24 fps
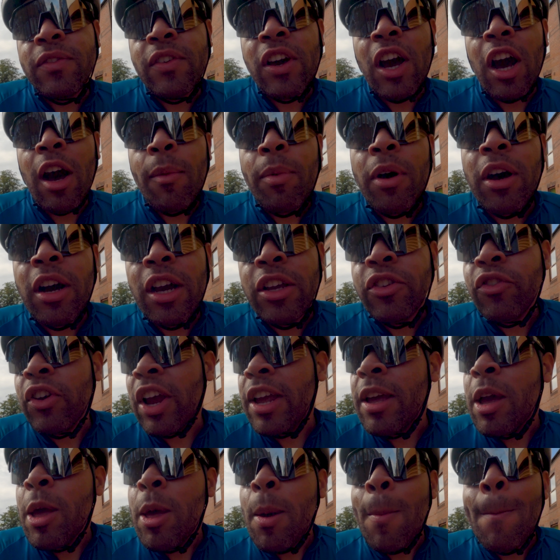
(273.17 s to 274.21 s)
carbohydrate
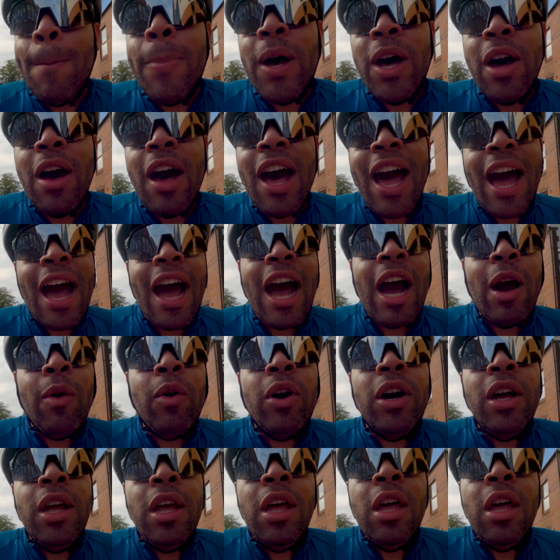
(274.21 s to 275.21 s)
per hour,